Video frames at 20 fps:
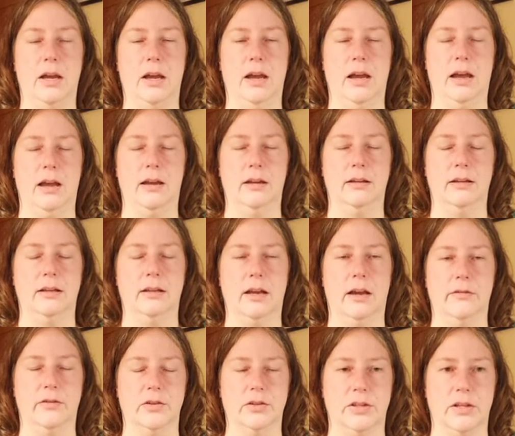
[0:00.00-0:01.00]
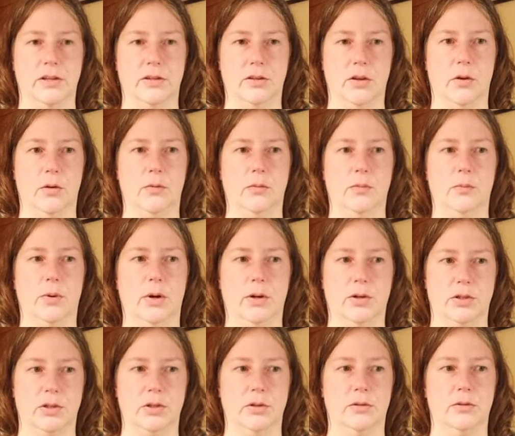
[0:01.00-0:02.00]
it covers his own
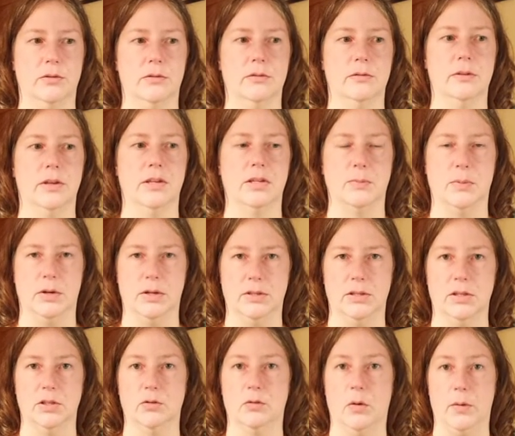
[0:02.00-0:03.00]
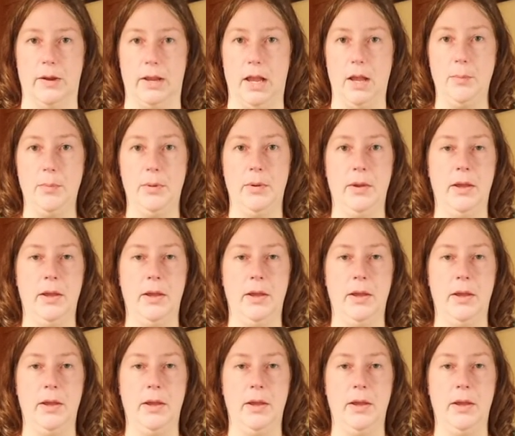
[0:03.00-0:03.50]
personal experiences growing up